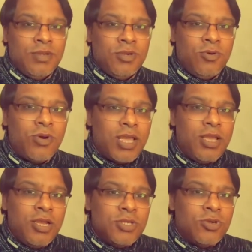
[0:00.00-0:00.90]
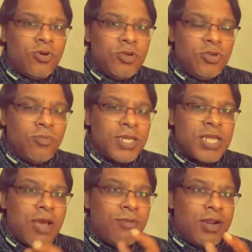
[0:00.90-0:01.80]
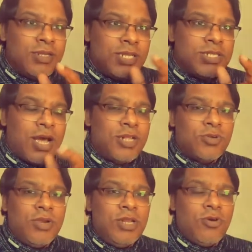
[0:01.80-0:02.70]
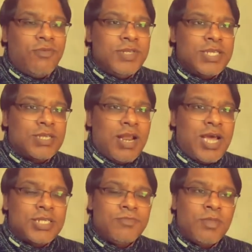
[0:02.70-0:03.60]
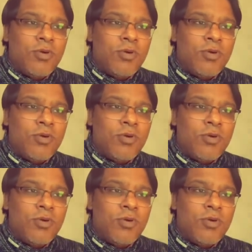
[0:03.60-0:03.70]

Okay, so you must have learned this also in your physics class.